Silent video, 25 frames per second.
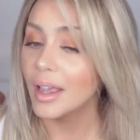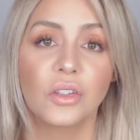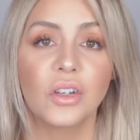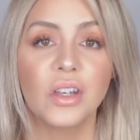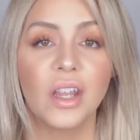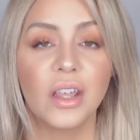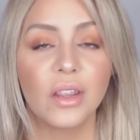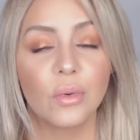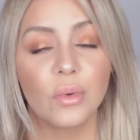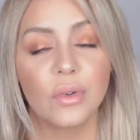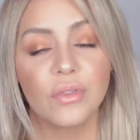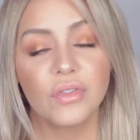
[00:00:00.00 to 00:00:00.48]
So
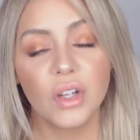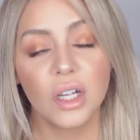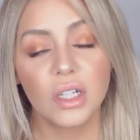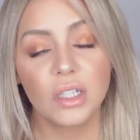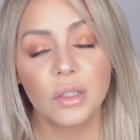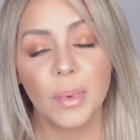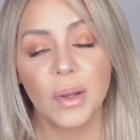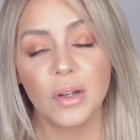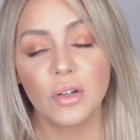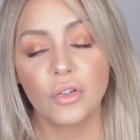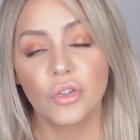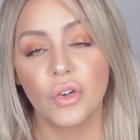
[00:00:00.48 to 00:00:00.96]
now that we've talked
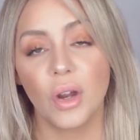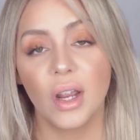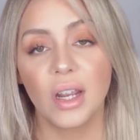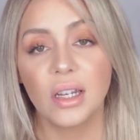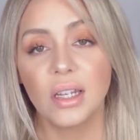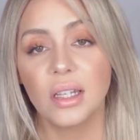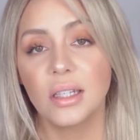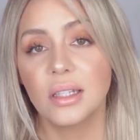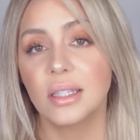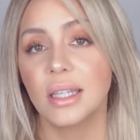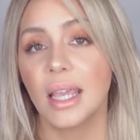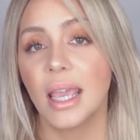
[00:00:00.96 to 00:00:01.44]
about
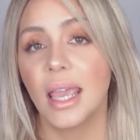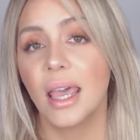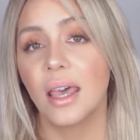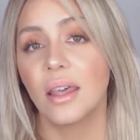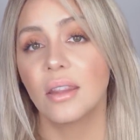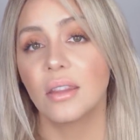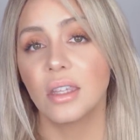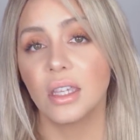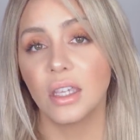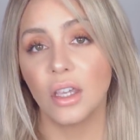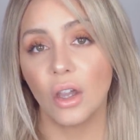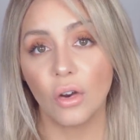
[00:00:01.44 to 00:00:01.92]
dryness
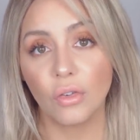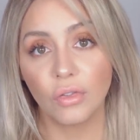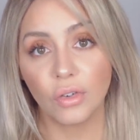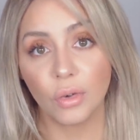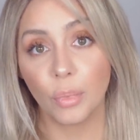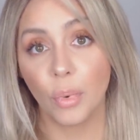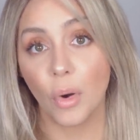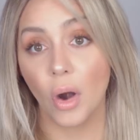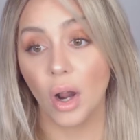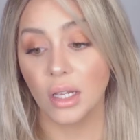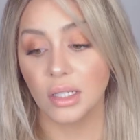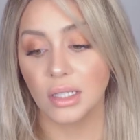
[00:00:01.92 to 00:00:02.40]
and the over
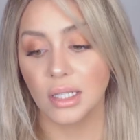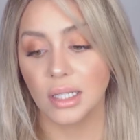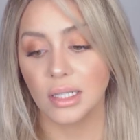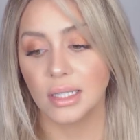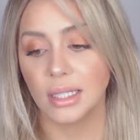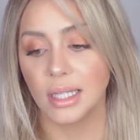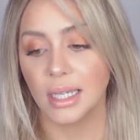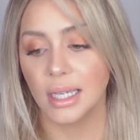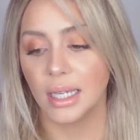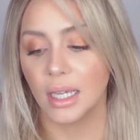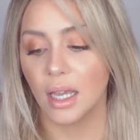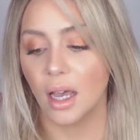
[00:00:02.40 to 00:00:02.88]

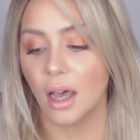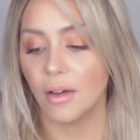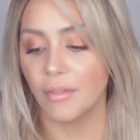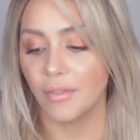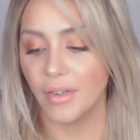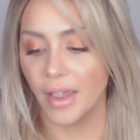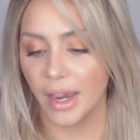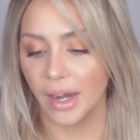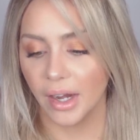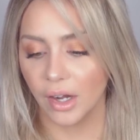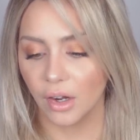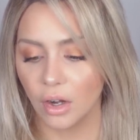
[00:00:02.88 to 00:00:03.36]
processing of
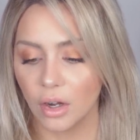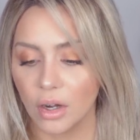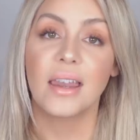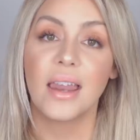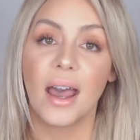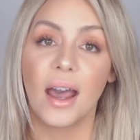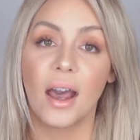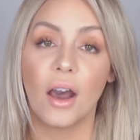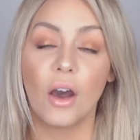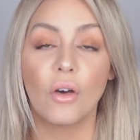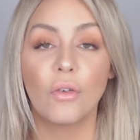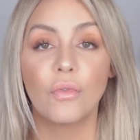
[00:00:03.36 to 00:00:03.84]
hair,
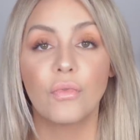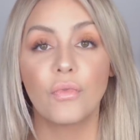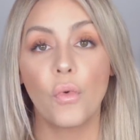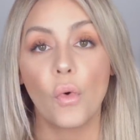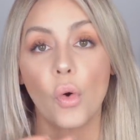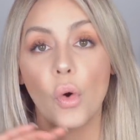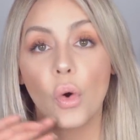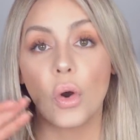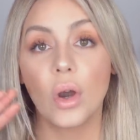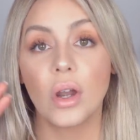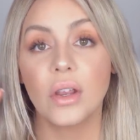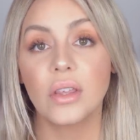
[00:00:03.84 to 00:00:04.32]
now
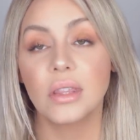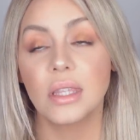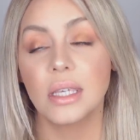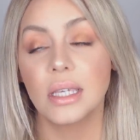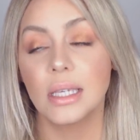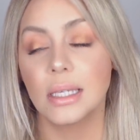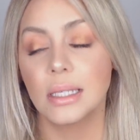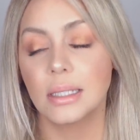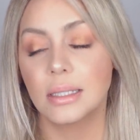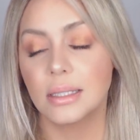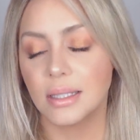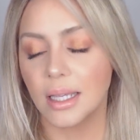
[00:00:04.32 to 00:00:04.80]
for
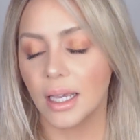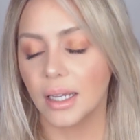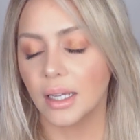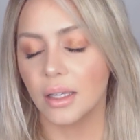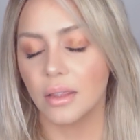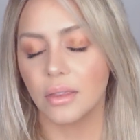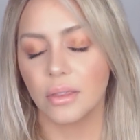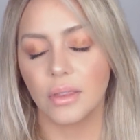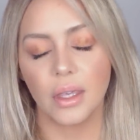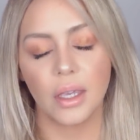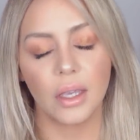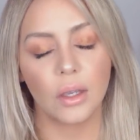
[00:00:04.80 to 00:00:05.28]
the
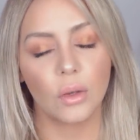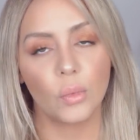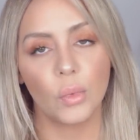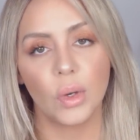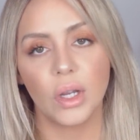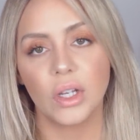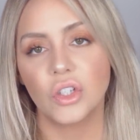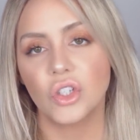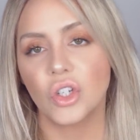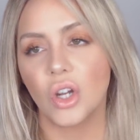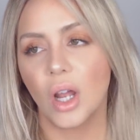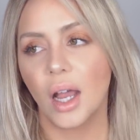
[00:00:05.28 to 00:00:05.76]
second thing,
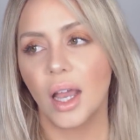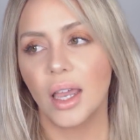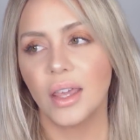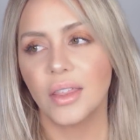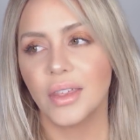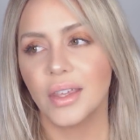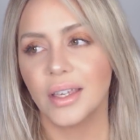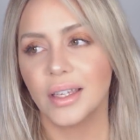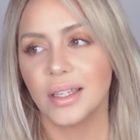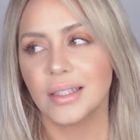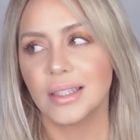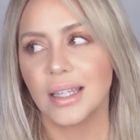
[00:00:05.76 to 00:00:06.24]
which I
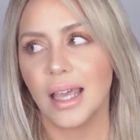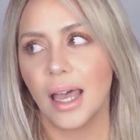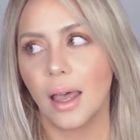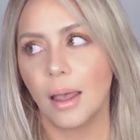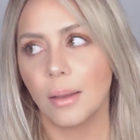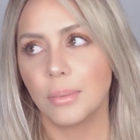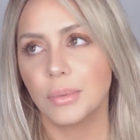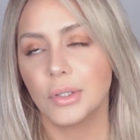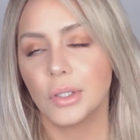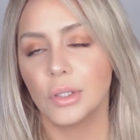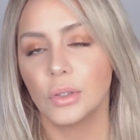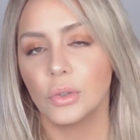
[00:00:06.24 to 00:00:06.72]
think is
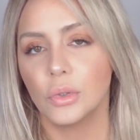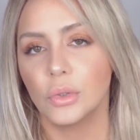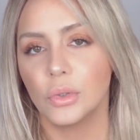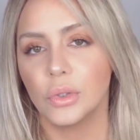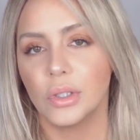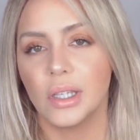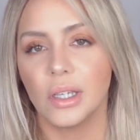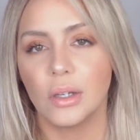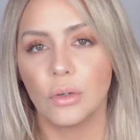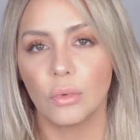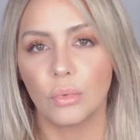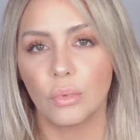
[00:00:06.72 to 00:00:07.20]

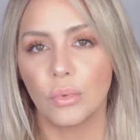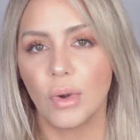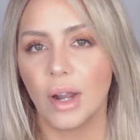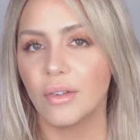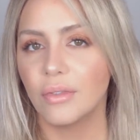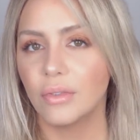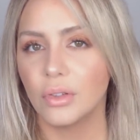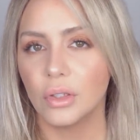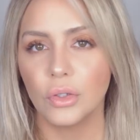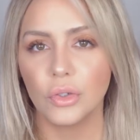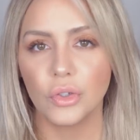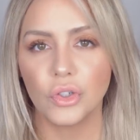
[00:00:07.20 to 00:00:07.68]
absolutely
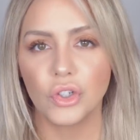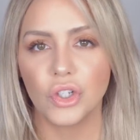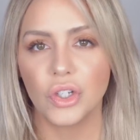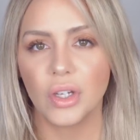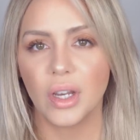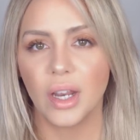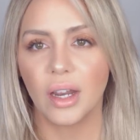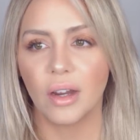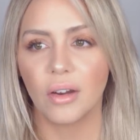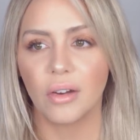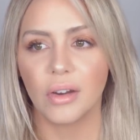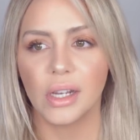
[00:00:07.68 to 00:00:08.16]

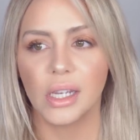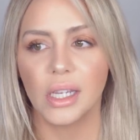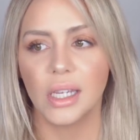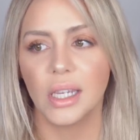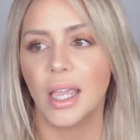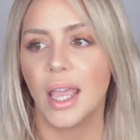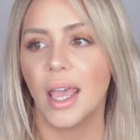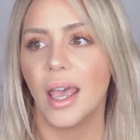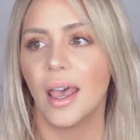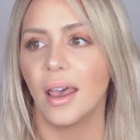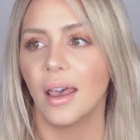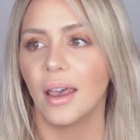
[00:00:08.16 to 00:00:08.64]

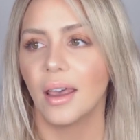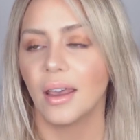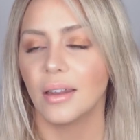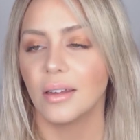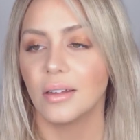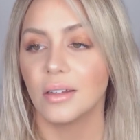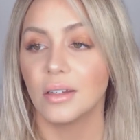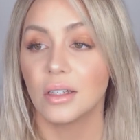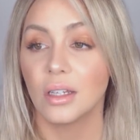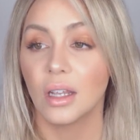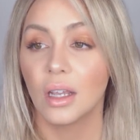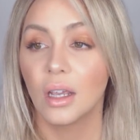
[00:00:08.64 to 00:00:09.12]
revolutionary
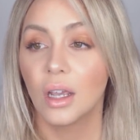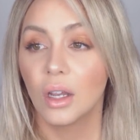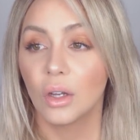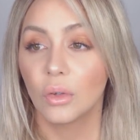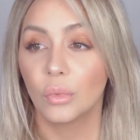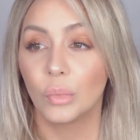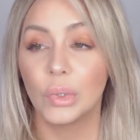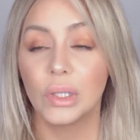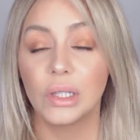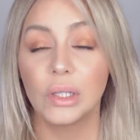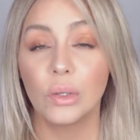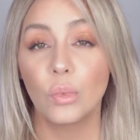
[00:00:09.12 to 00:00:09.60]
and
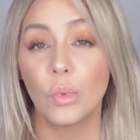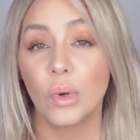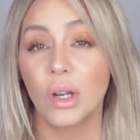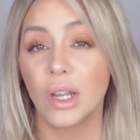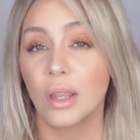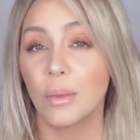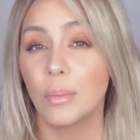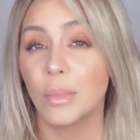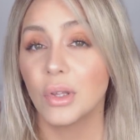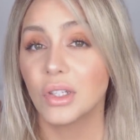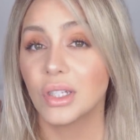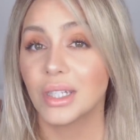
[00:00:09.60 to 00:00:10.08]
really one
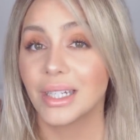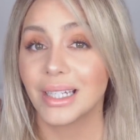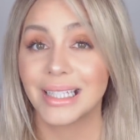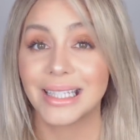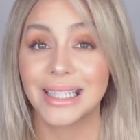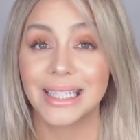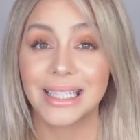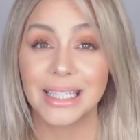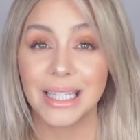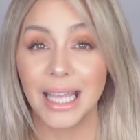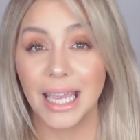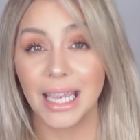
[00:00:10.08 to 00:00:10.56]
of the most
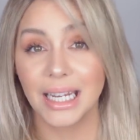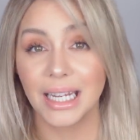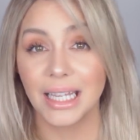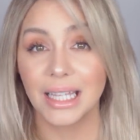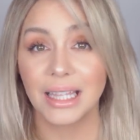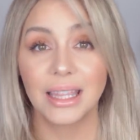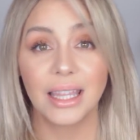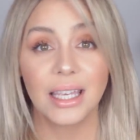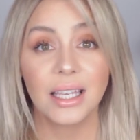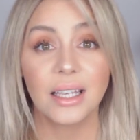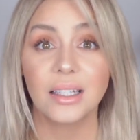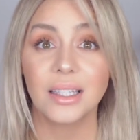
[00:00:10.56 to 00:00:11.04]

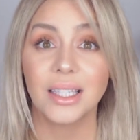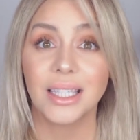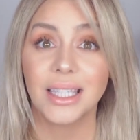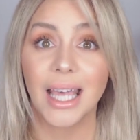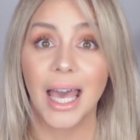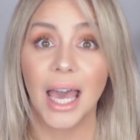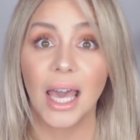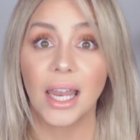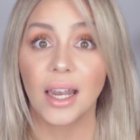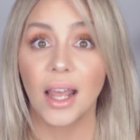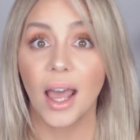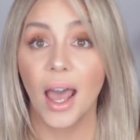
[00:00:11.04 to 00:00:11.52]
exciting things
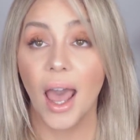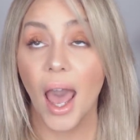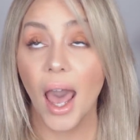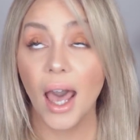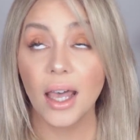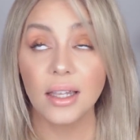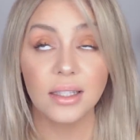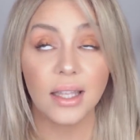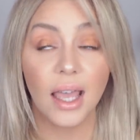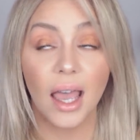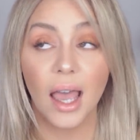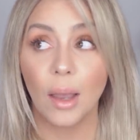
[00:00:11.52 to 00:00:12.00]
that
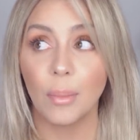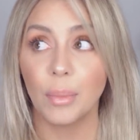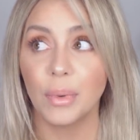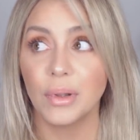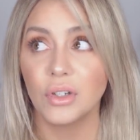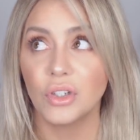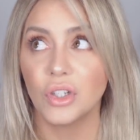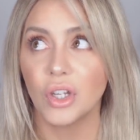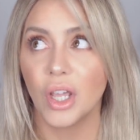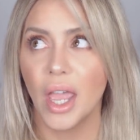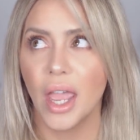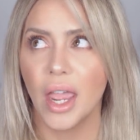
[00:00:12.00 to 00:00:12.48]
has
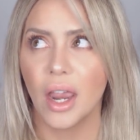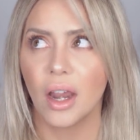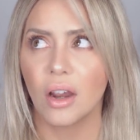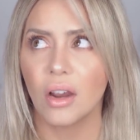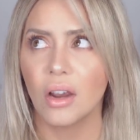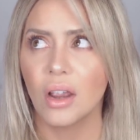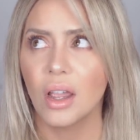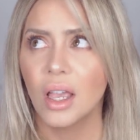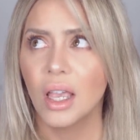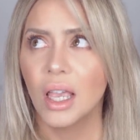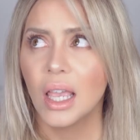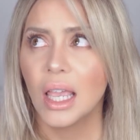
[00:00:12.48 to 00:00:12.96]
happened to
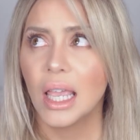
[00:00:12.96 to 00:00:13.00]
hair